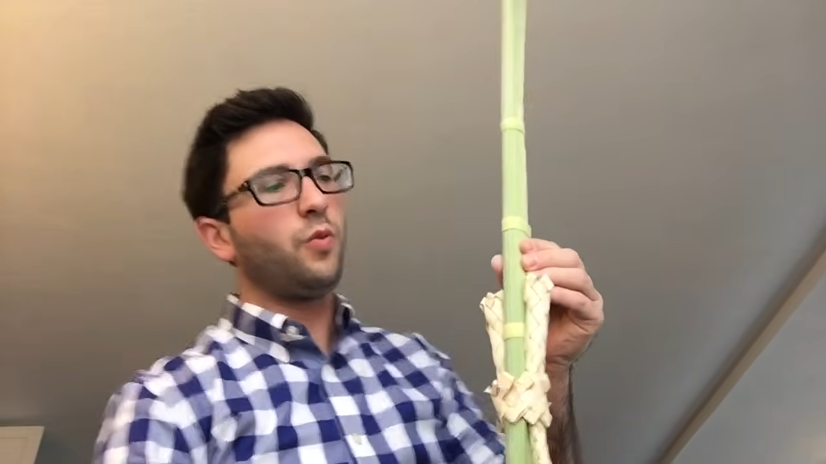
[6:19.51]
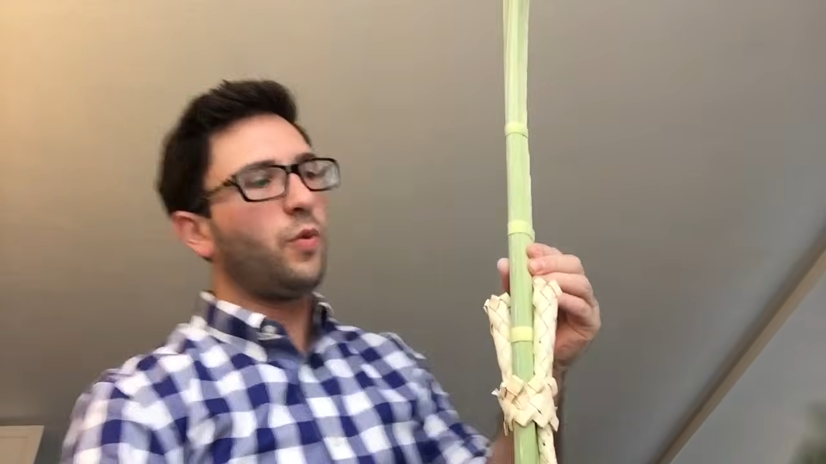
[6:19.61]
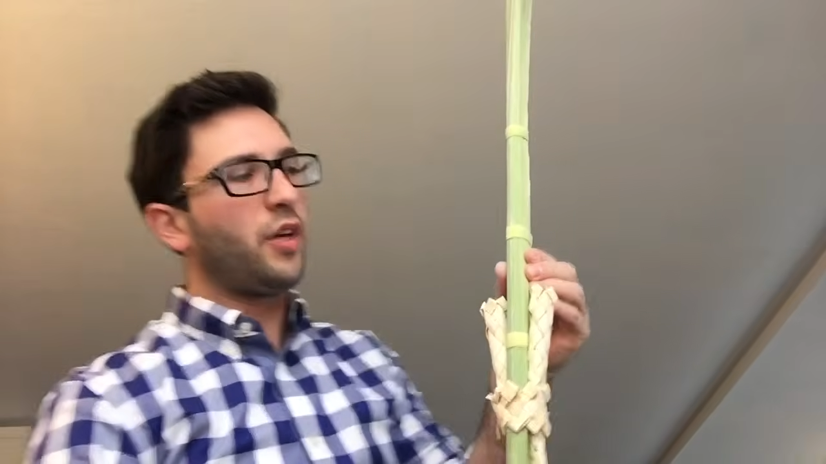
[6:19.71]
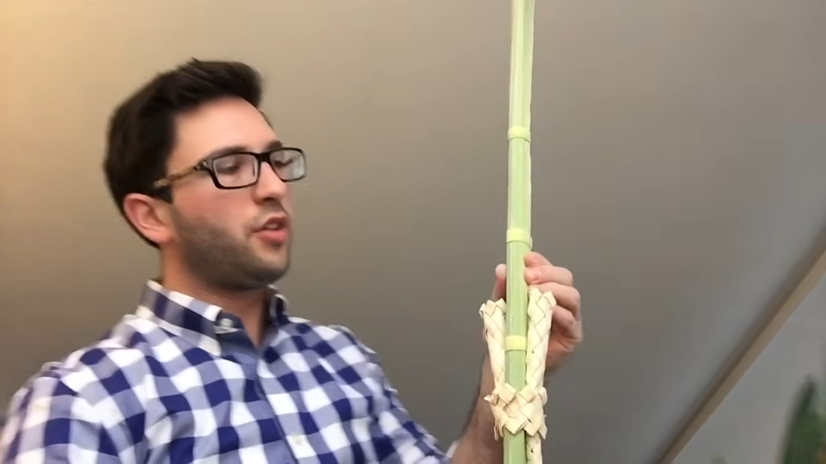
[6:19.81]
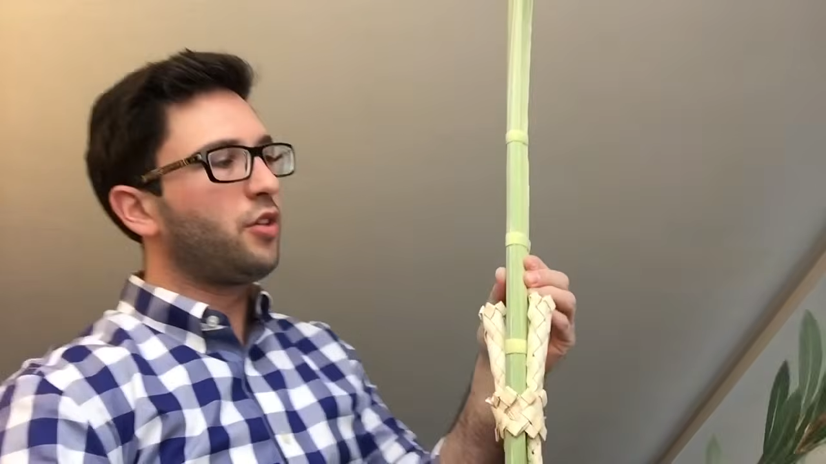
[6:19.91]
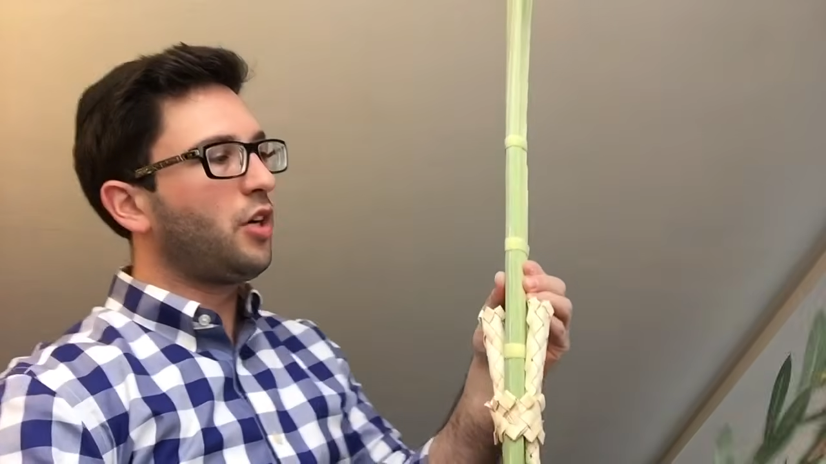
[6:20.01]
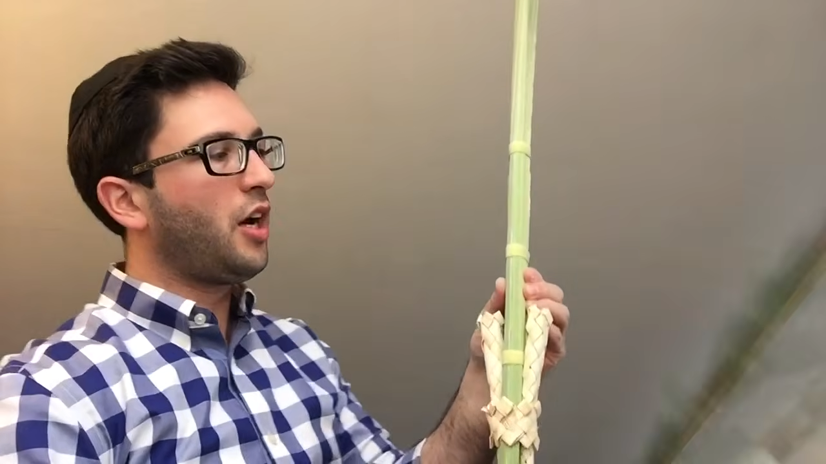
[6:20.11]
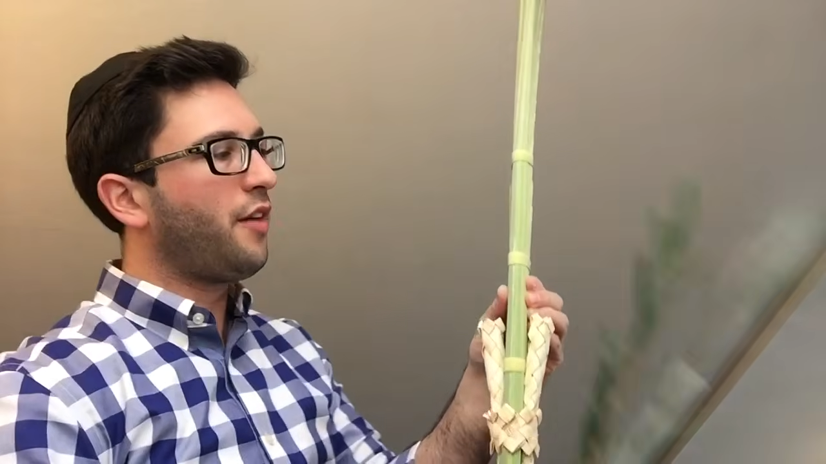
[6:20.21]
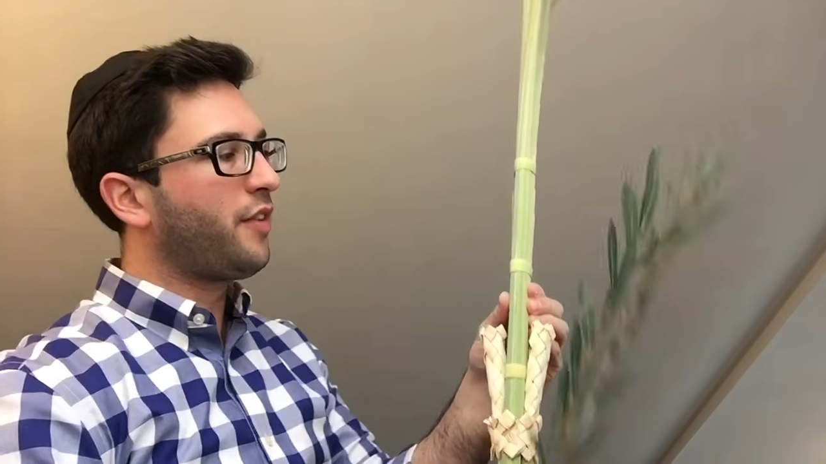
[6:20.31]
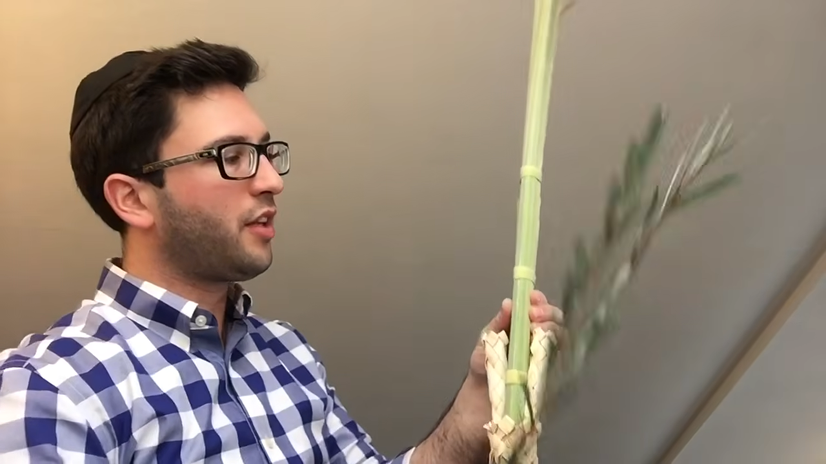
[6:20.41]
when you're
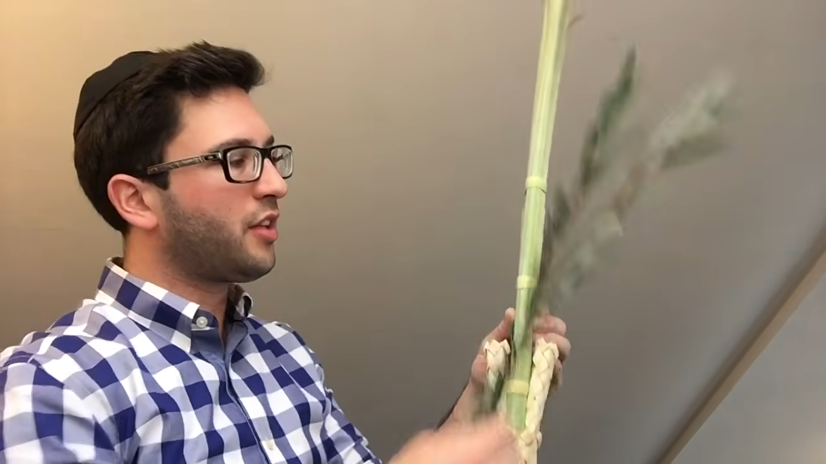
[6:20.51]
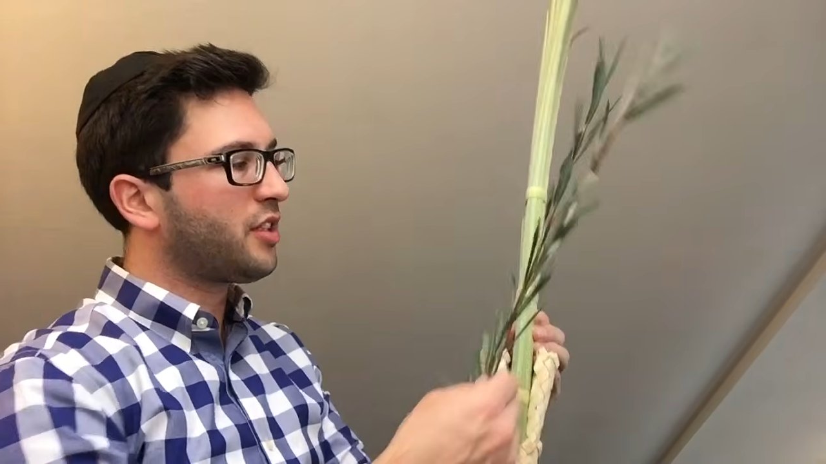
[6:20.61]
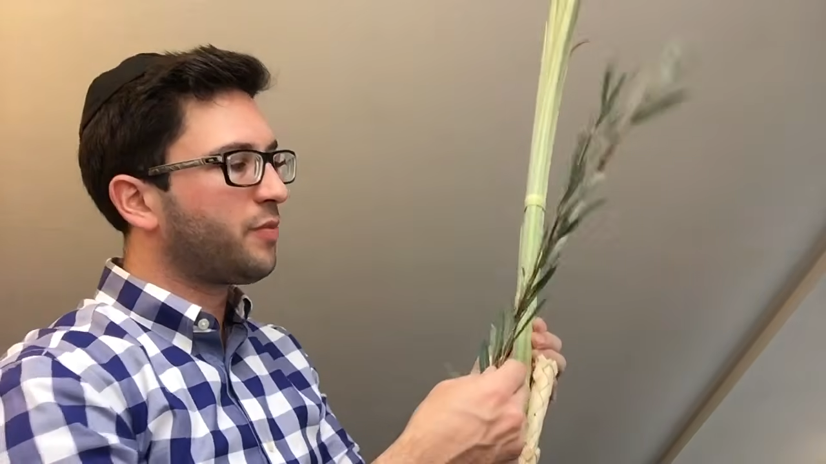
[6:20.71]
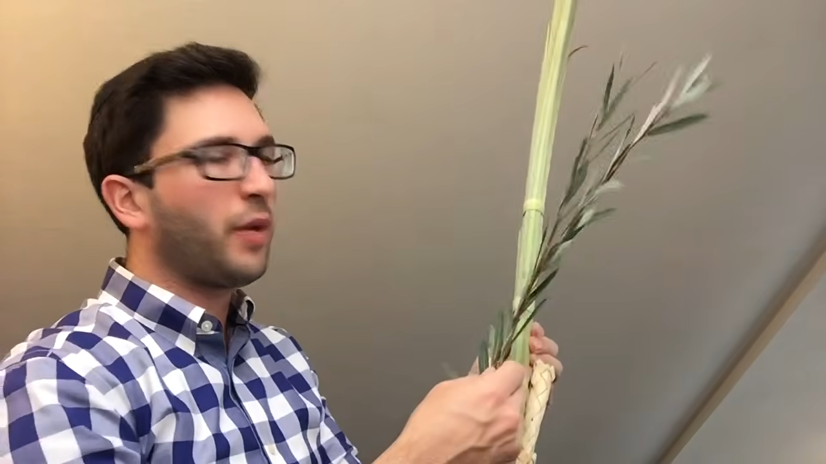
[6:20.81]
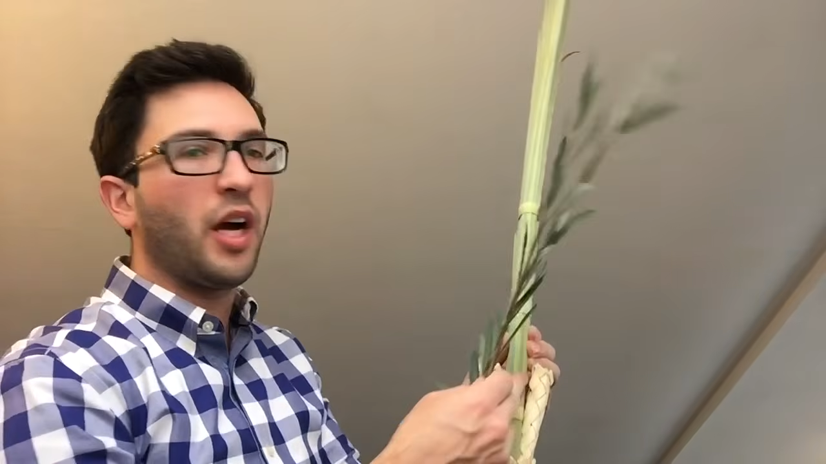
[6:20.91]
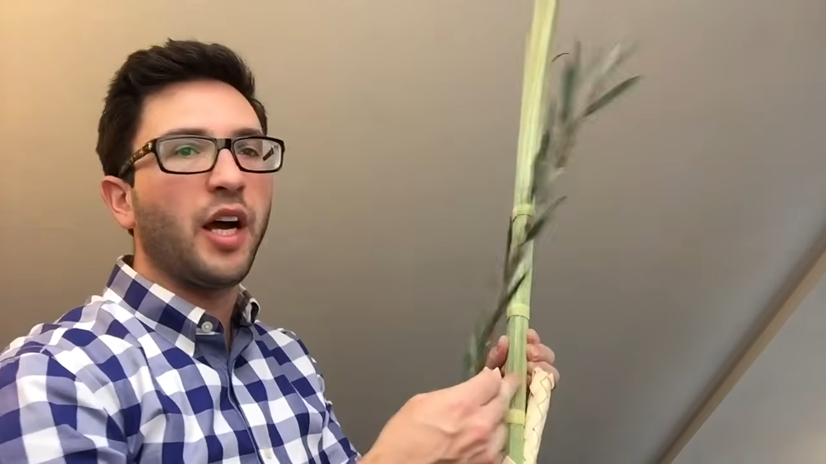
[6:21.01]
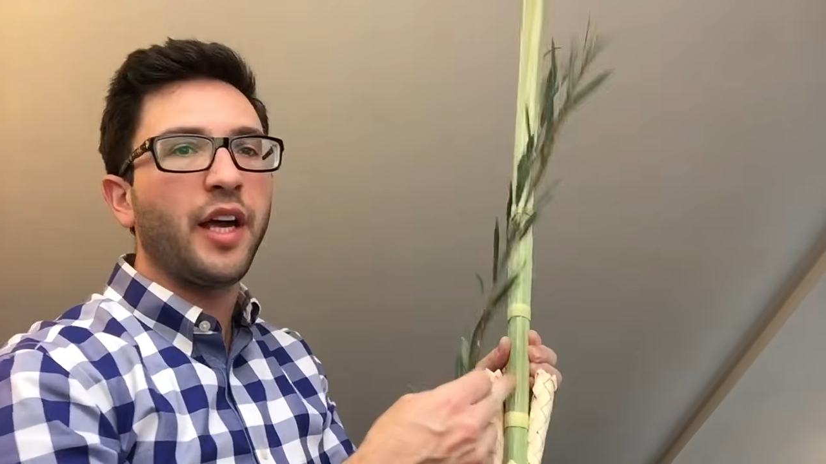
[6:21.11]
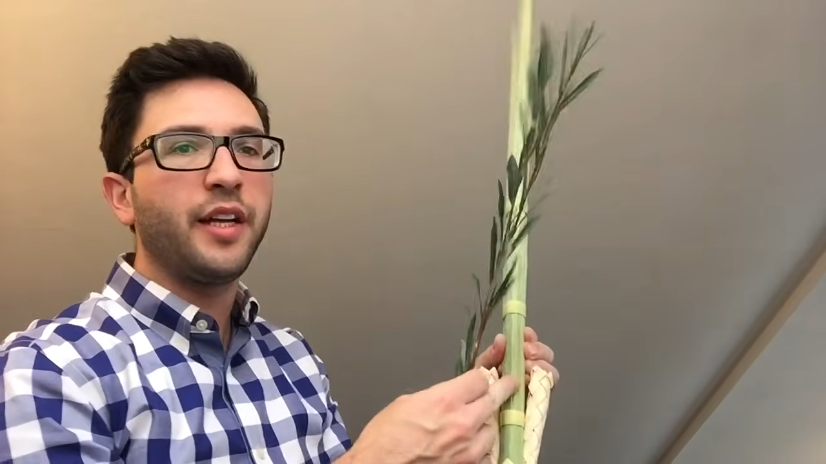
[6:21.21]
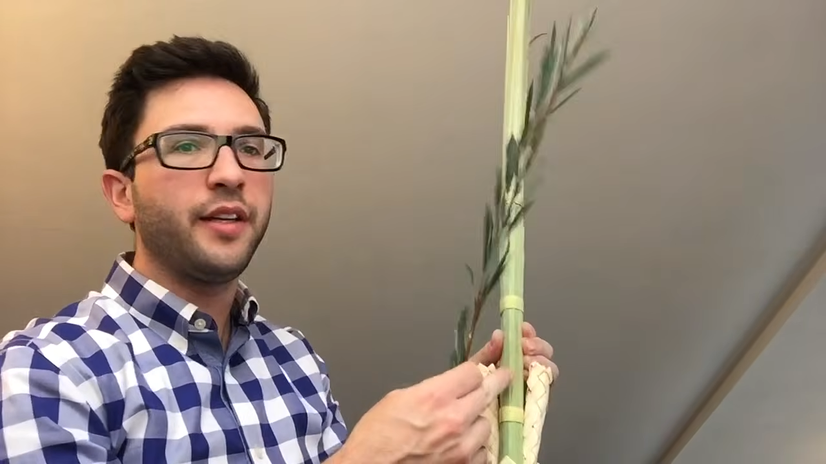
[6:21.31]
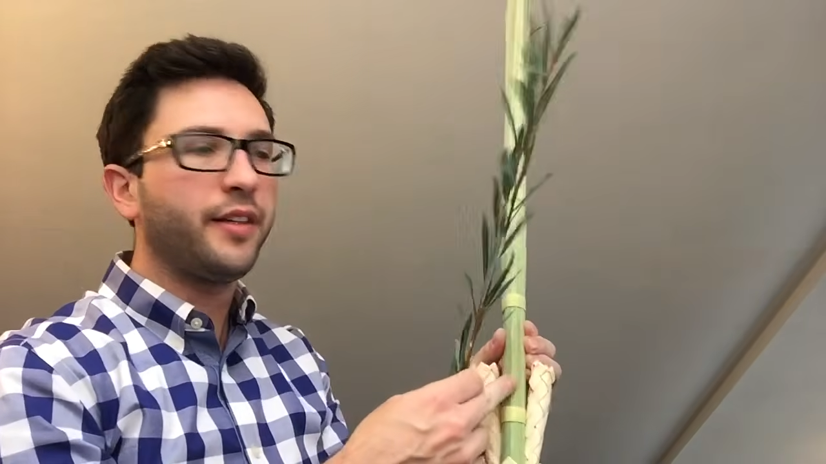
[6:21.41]
having the
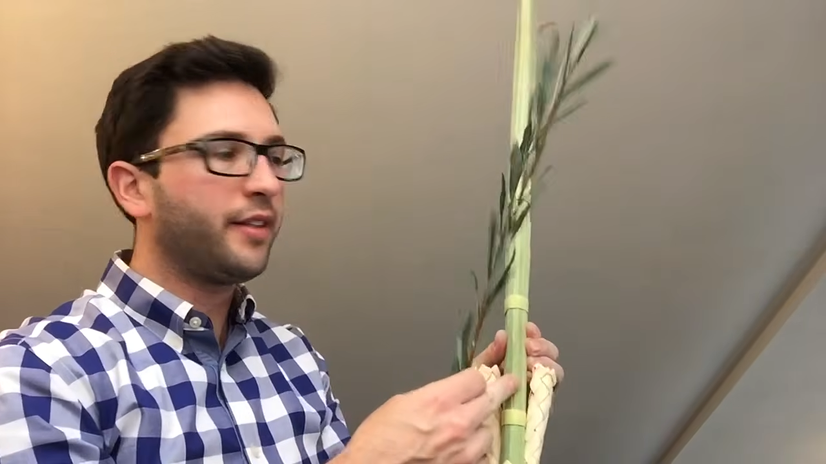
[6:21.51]
spine,